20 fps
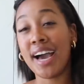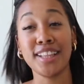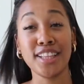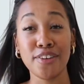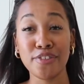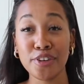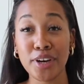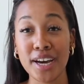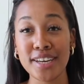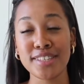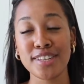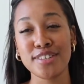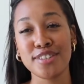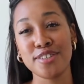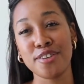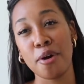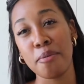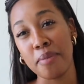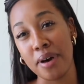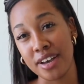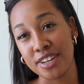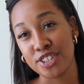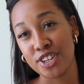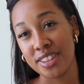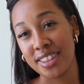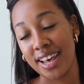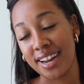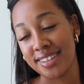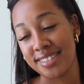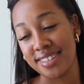I love you guys so much.
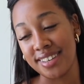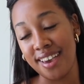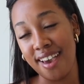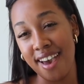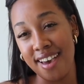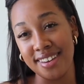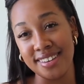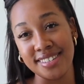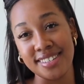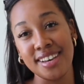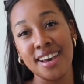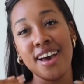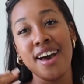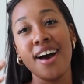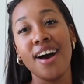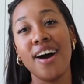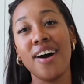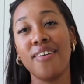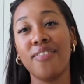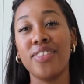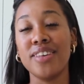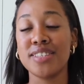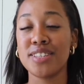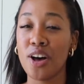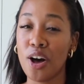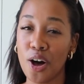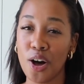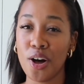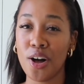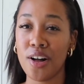That is the end of this
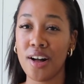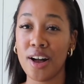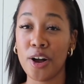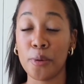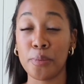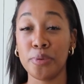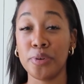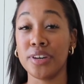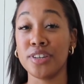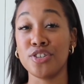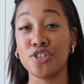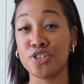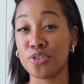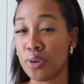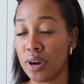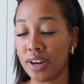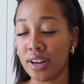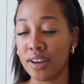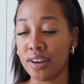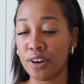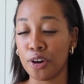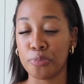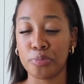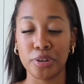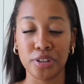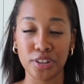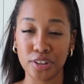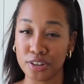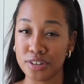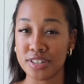haul. I hope you enjoyed it. Hope
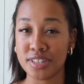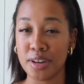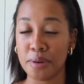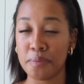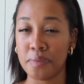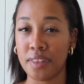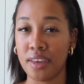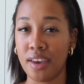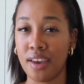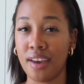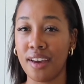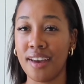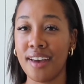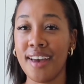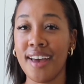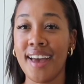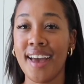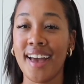you learned something.